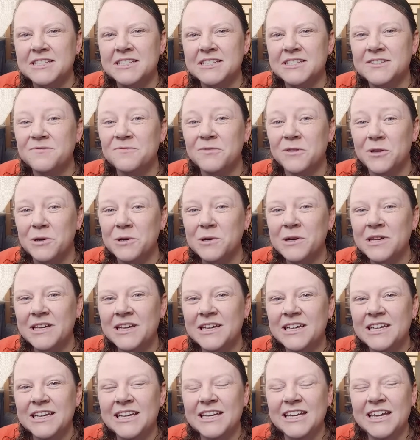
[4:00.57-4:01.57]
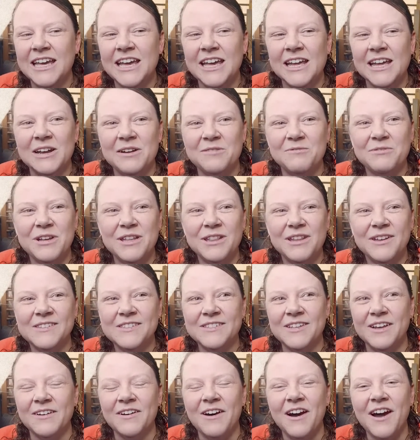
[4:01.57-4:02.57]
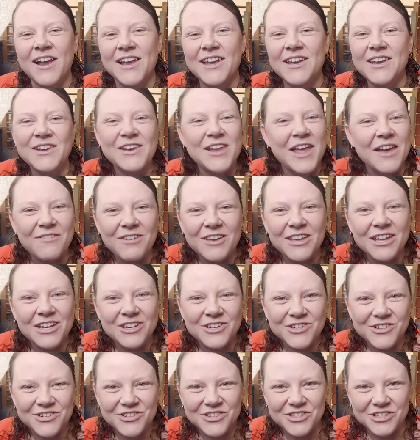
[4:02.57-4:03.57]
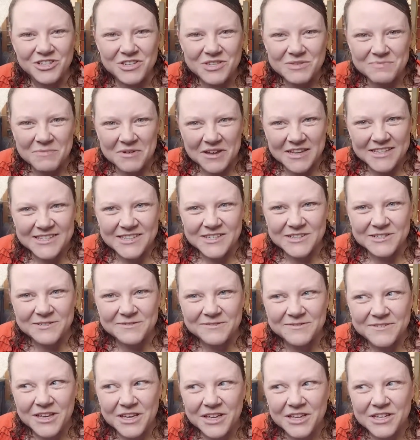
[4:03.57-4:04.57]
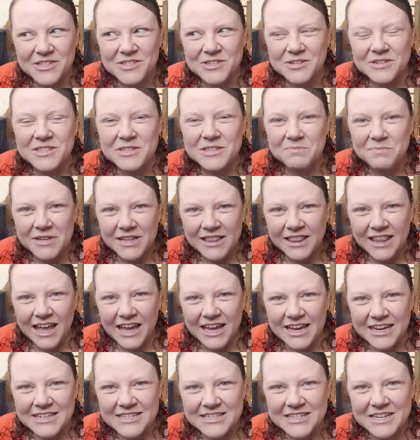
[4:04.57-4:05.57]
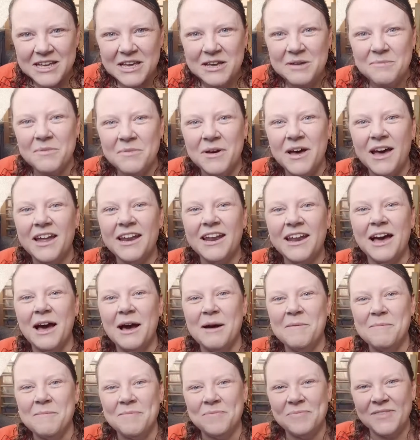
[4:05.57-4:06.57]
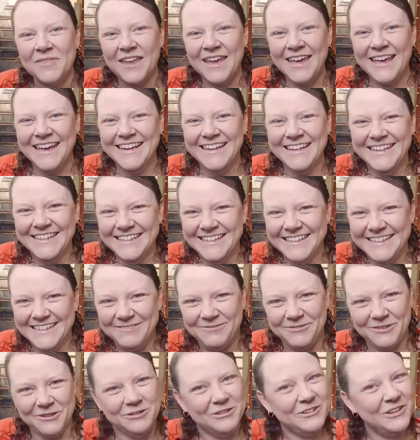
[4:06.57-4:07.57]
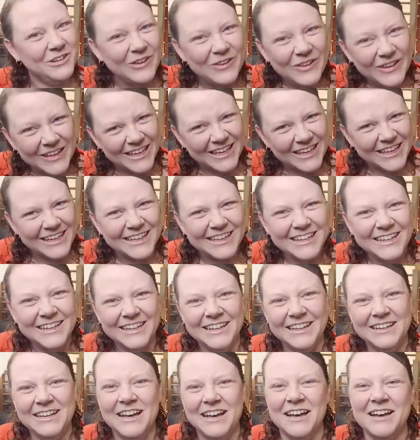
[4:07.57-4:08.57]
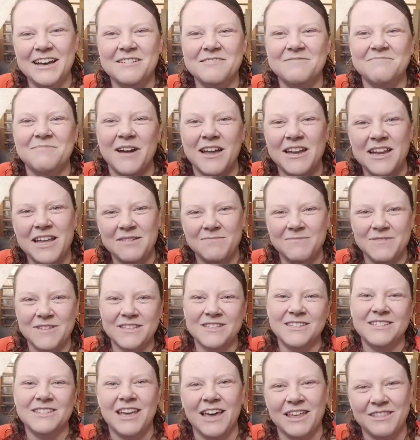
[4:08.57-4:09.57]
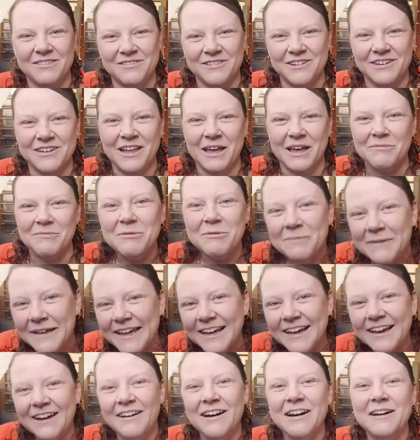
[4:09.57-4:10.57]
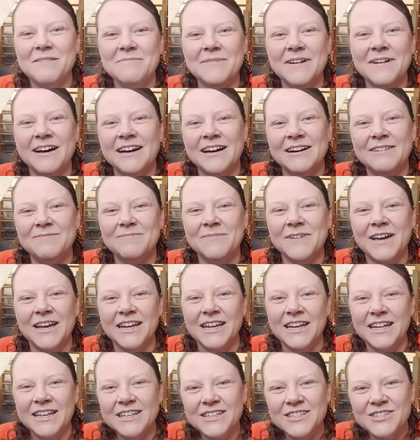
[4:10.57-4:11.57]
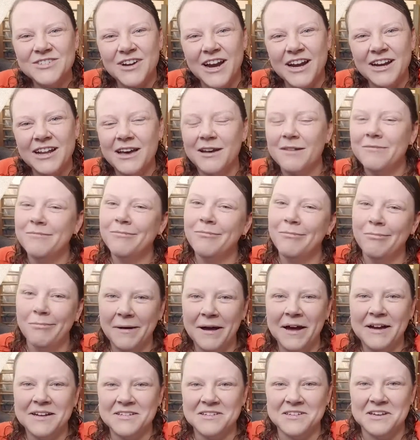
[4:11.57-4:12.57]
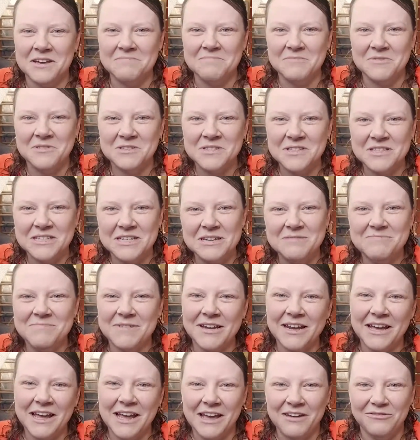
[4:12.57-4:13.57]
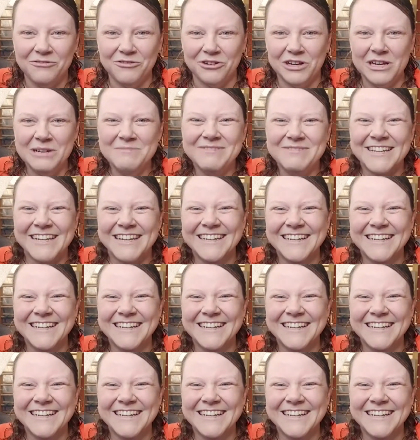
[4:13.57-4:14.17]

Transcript: this vlog, and I realized that I never introduced myself. So it's a bit late, but um, if you're new here, uh, my name is Katherine Appleby. I'm um, an illustrator, part time mostly, but I have dreams.